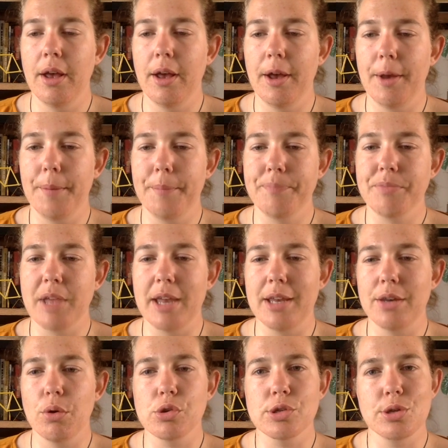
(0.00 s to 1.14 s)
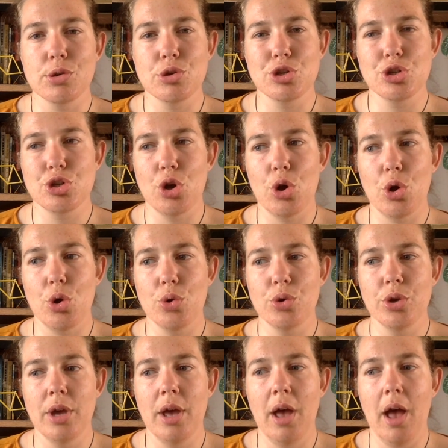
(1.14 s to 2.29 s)
Um, and it also showed
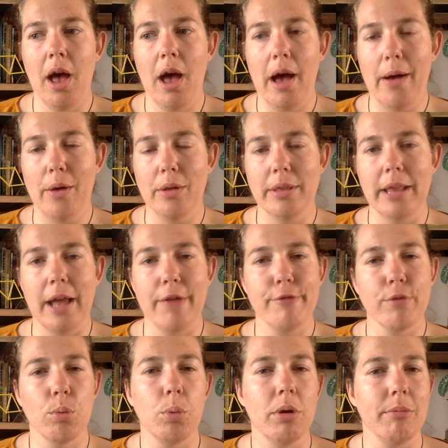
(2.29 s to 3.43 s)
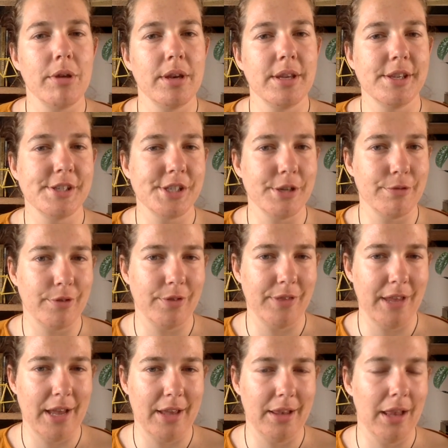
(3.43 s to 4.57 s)
how life for women is different
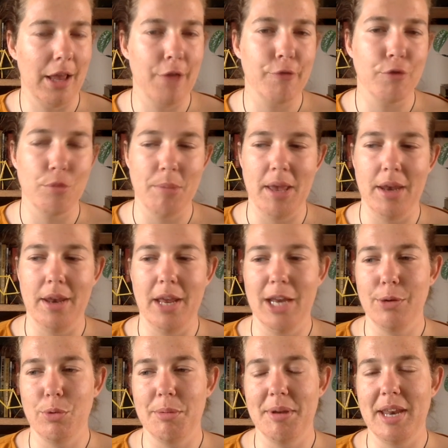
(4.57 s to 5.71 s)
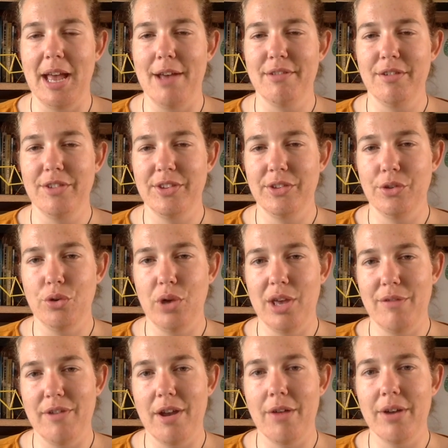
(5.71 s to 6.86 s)
than life for men, and women have still
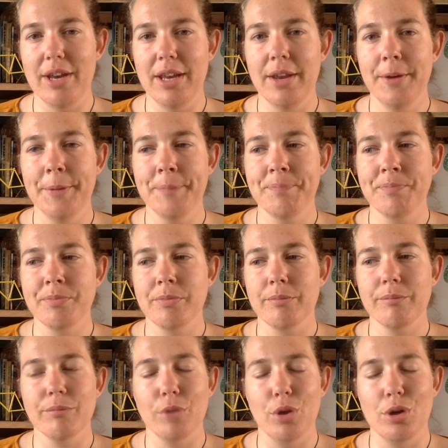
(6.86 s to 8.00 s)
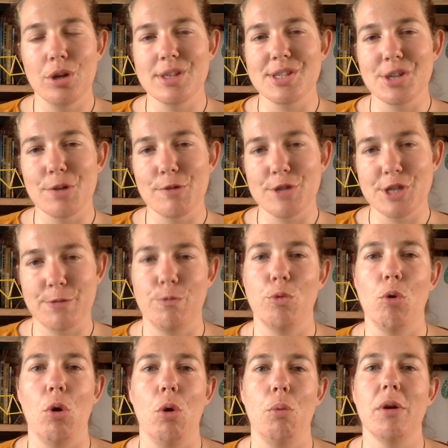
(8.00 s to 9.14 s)
a very conservative
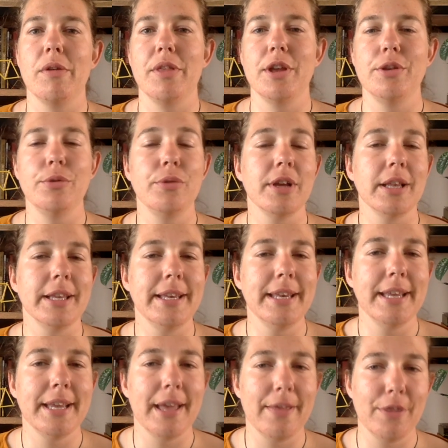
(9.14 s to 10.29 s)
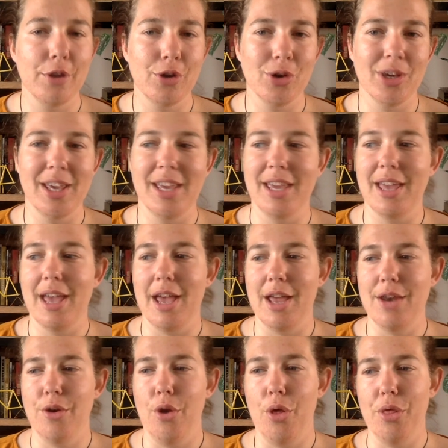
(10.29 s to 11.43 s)
role where they do the cleaning and the cooking
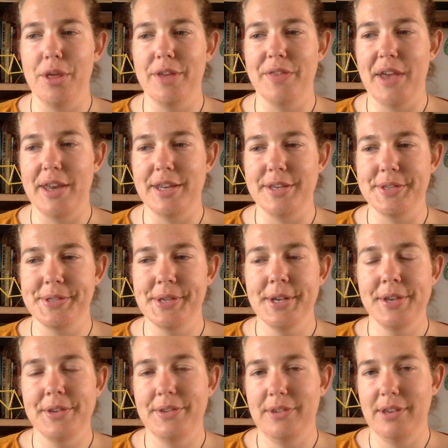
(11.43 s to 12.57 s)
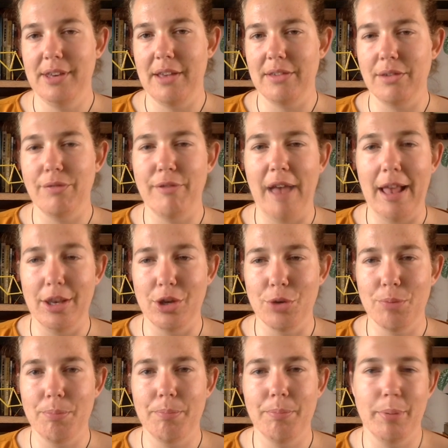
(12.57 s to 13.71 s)
and nothing that is seen as of value,
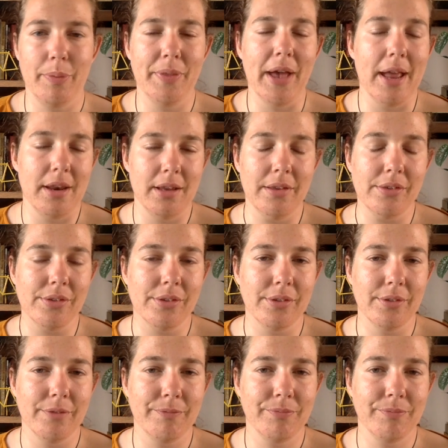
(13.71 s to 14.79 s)
but that is